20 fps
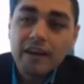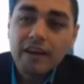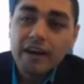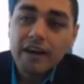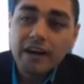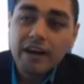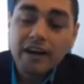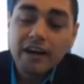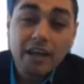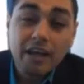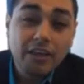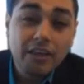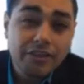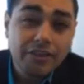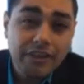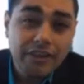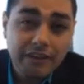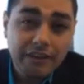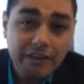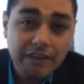Another
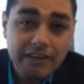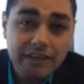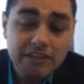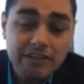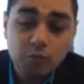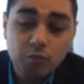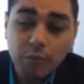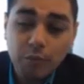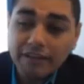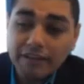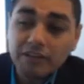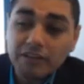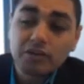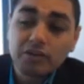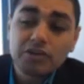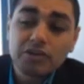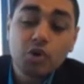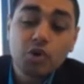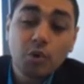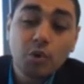thing is when
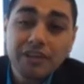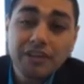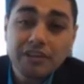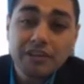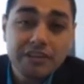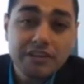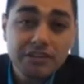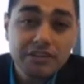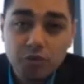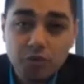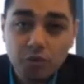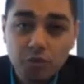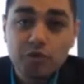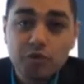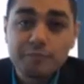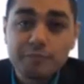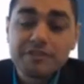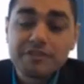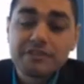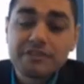you're joining these
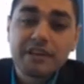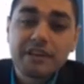groups,